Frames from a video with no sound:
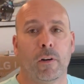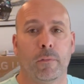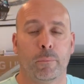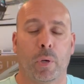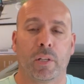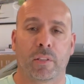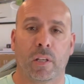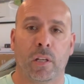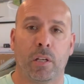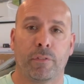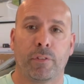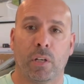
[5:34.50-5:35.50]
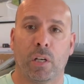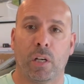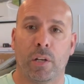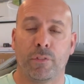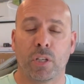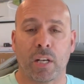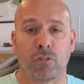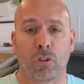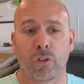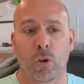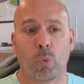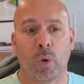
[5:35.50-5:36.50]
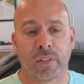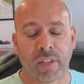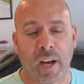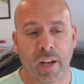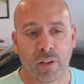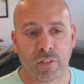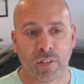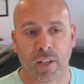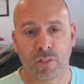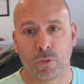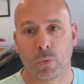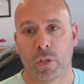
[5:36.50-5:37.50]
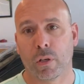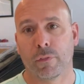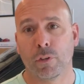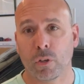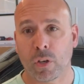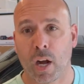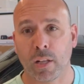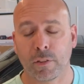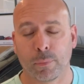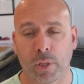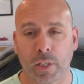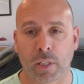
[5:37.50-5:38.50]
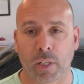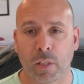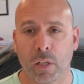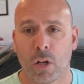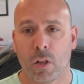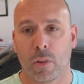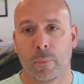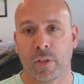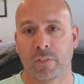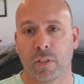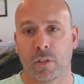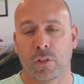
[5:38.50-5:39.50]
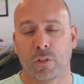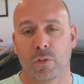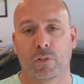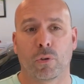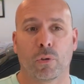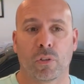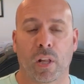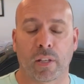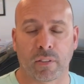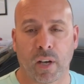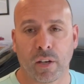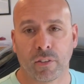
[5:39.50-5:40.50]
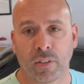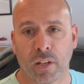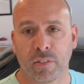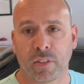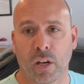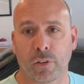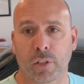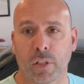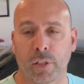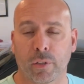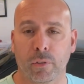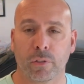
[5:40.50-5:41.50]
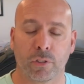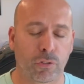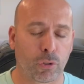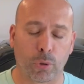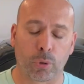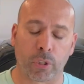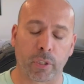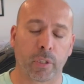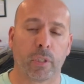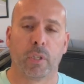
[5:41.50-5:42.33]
But if you guys don't know what tire size to run, or if you're contemplating it, the best thing you can do is go to like tire size calculator and just Google it,